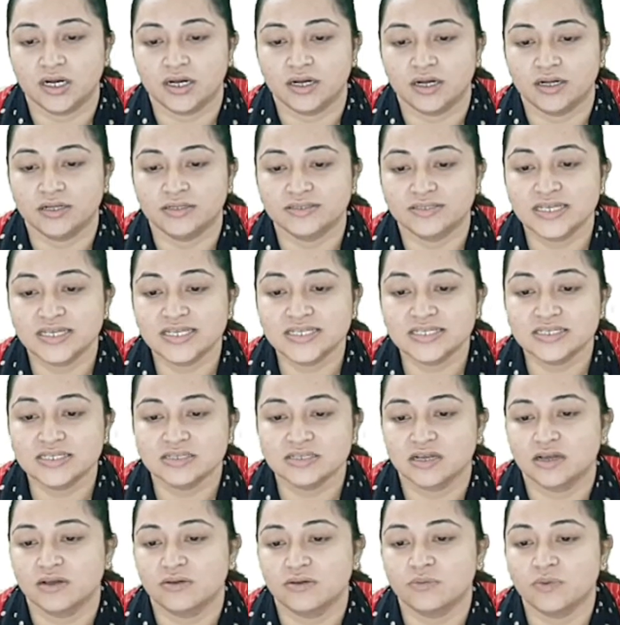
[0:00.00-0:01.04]
this
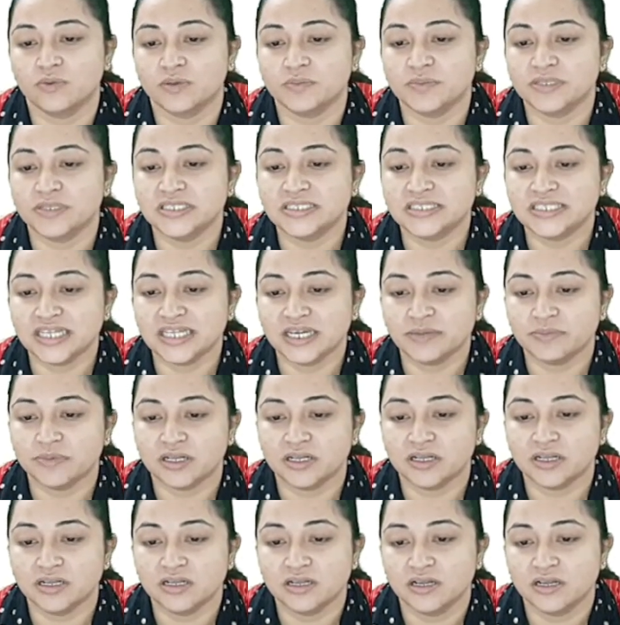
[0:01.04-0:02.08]
will be the
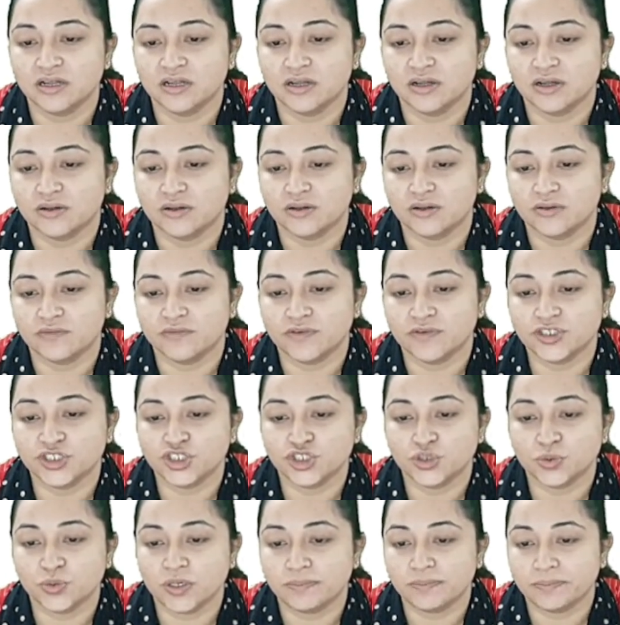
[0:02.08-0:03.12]
table which
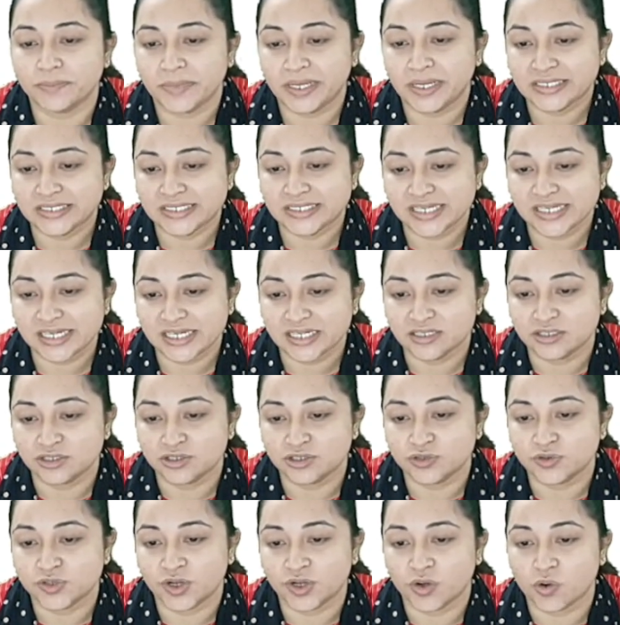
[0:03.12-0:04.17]
you will maintain
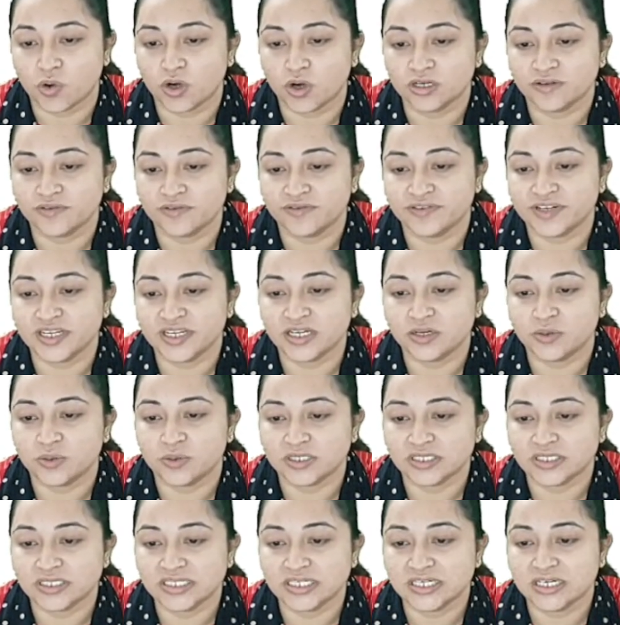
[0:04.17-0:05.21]
to record
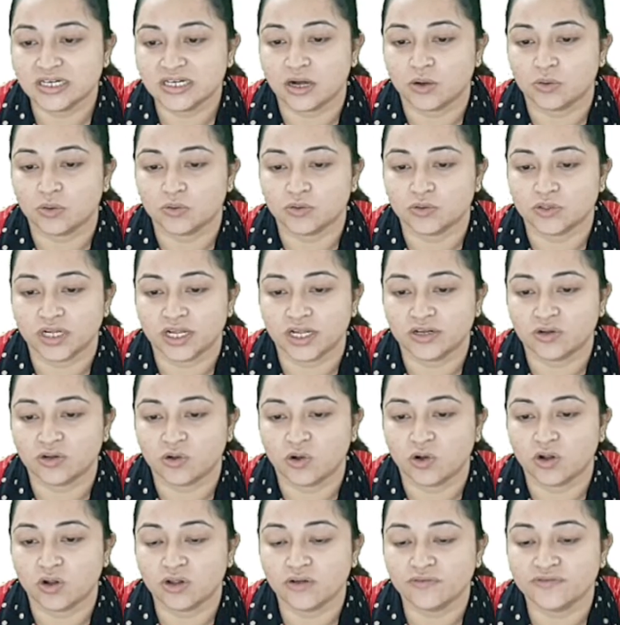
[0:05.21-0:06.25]
frequency count, and
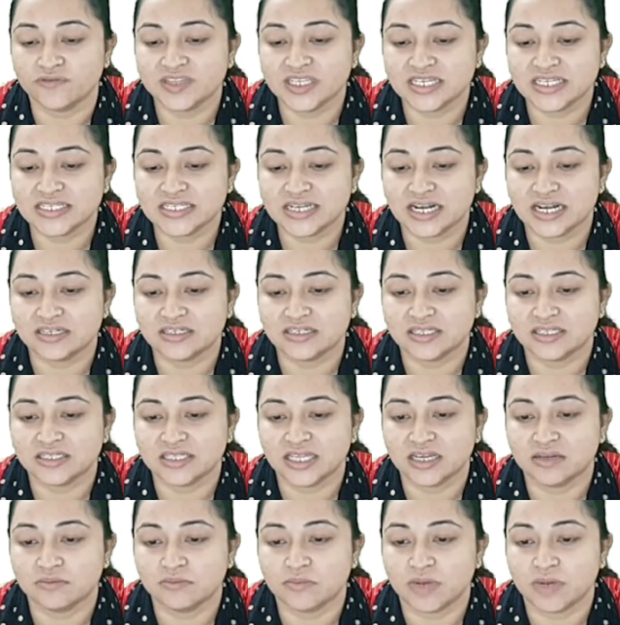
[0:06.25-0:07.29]
all of these are
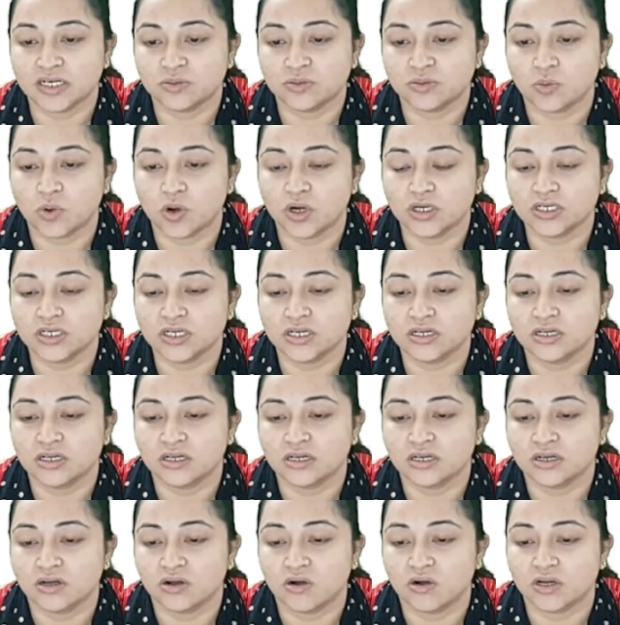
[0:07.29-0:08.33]
nothing but what?
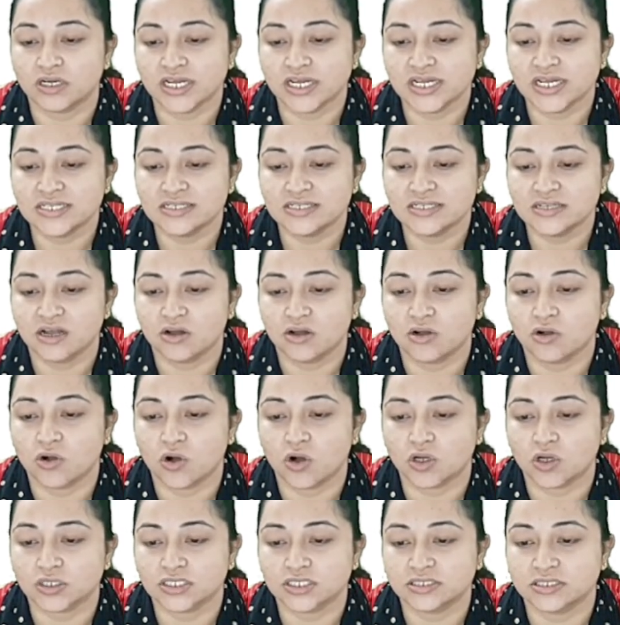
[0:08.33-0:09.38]
Called as
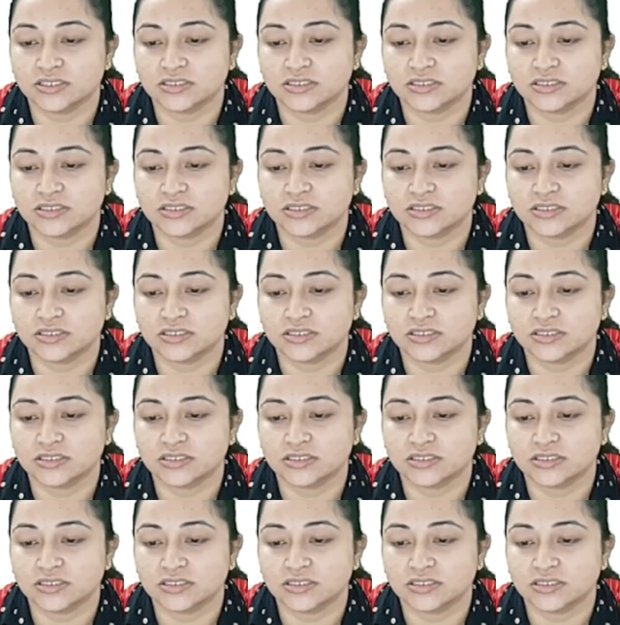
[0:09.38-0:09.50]
cost.